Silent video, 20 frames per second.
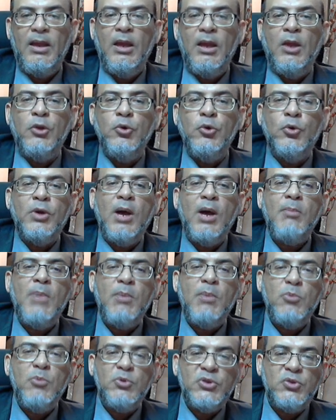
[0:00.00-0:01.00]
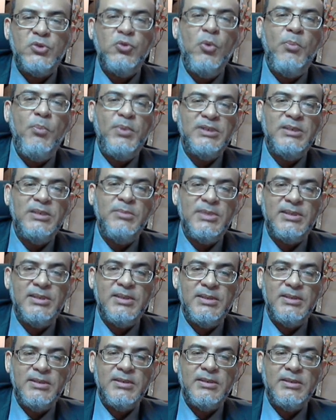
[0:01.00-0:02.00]
You come up with two
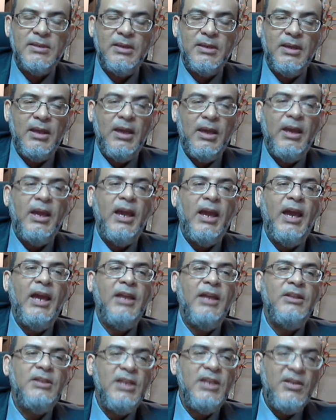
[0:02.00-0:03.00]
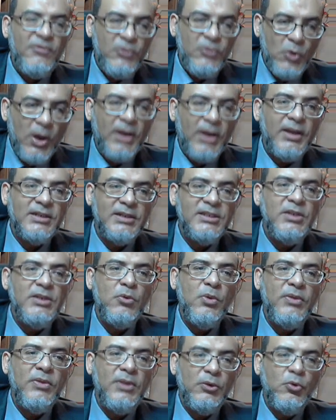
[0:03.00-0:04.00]
premises, and if you agree
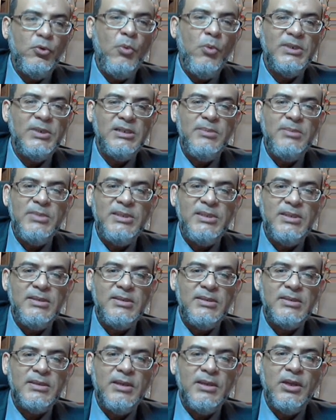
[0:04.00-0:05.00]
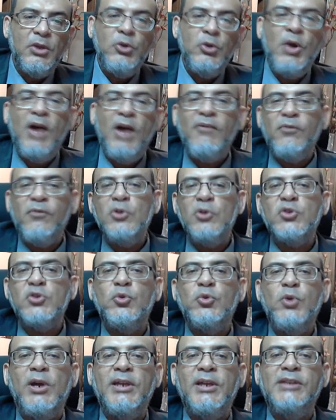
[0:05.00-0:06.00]
with the two premises, you have also
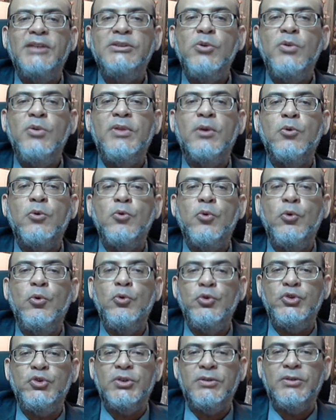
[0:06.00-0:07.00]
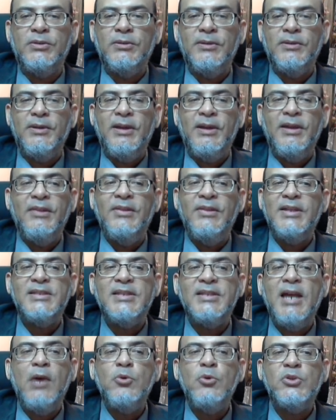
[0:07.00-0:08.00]
to agree with the conclusion. That's
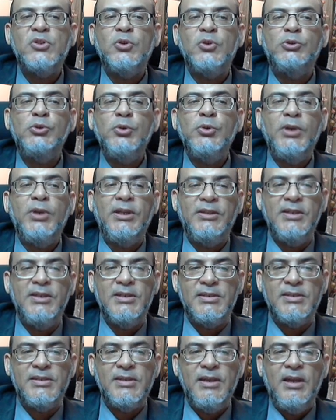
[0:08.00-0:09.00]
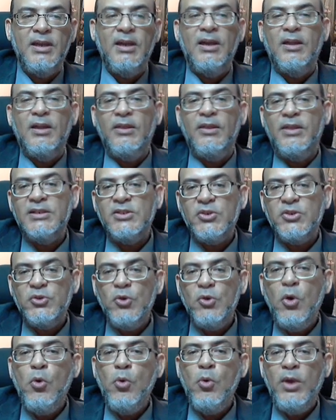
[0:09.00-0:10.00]
how strong it is. There is
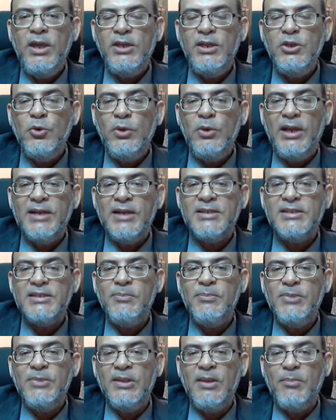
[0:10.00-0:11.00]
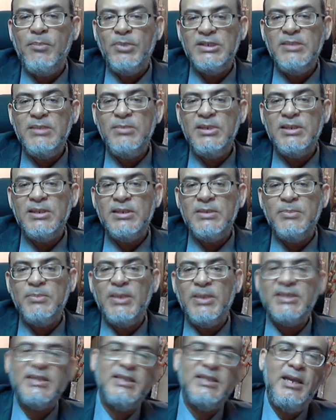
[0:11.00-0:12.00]
no way you will accept the premises but
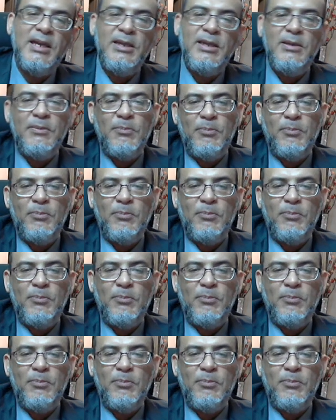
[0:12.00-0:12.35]
say,